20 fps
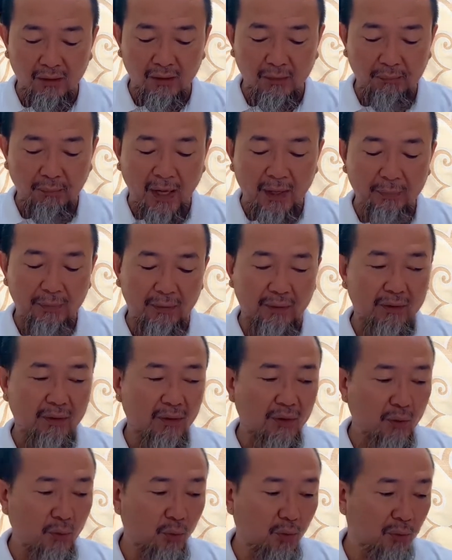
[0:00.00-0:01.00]
paper
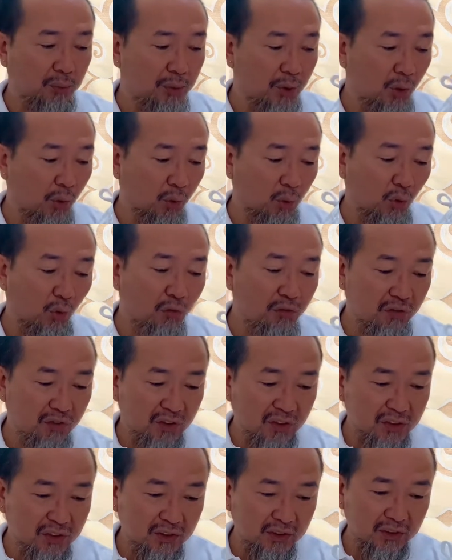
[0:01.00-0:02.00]
will be all over
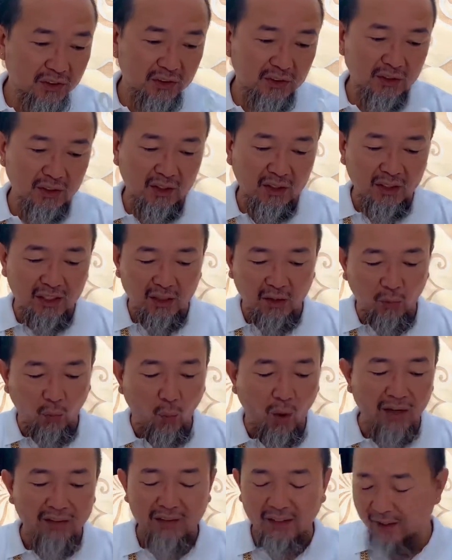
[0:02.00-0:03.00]
this
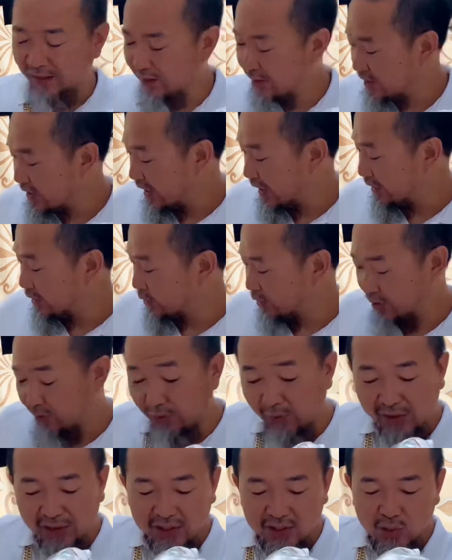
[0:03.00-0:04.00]
white inside or
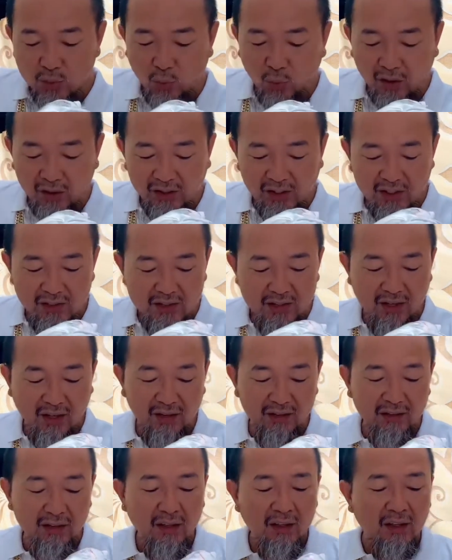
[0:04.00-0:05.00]
grayish white
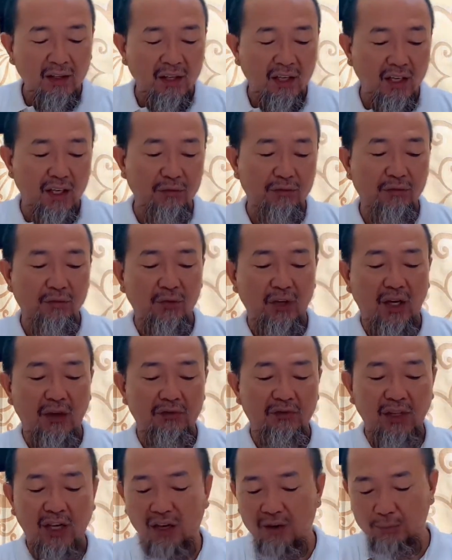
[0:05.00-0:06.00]
inside if they
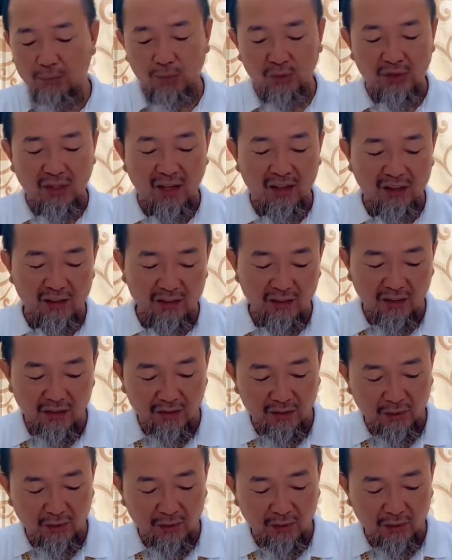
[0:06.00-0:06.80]
didn't put that in there,